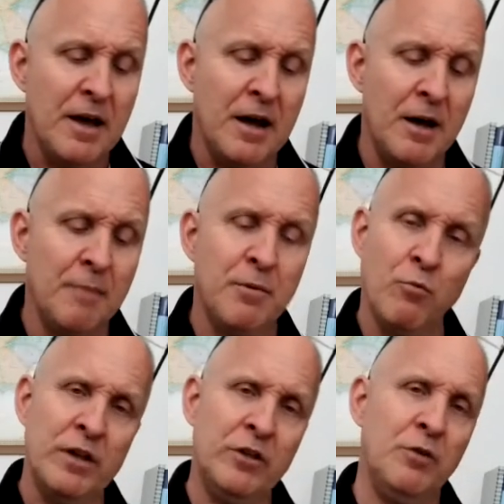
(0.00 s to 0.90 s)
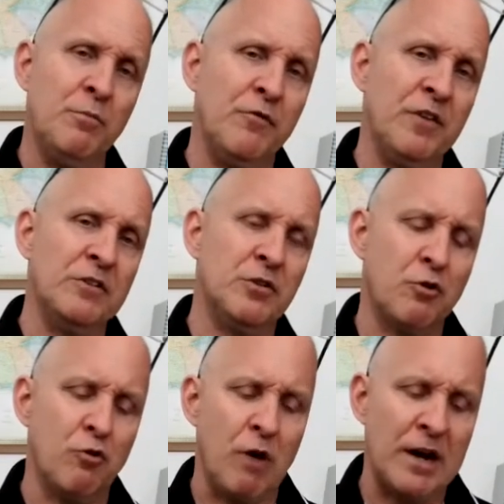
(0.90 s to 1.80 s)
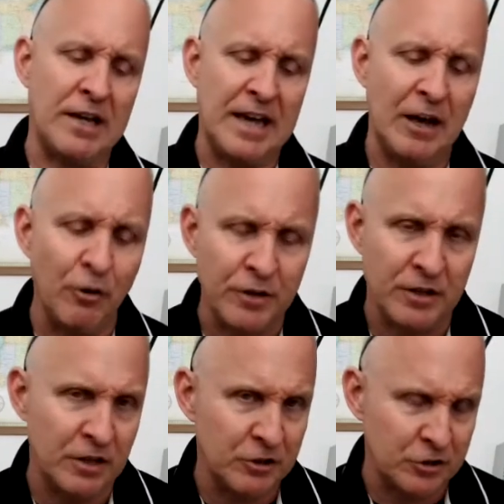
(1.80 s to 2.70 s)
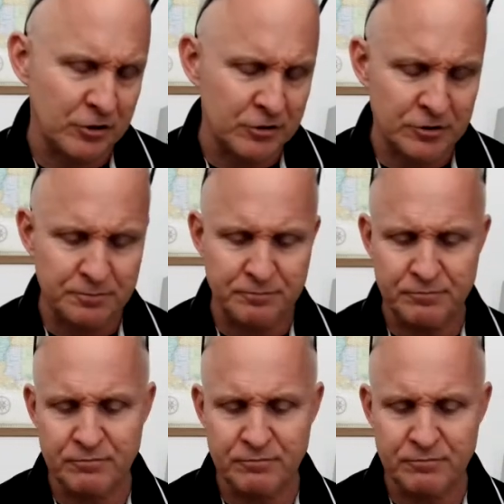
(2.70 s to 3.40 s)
uh, but when you move into chronic health conditions,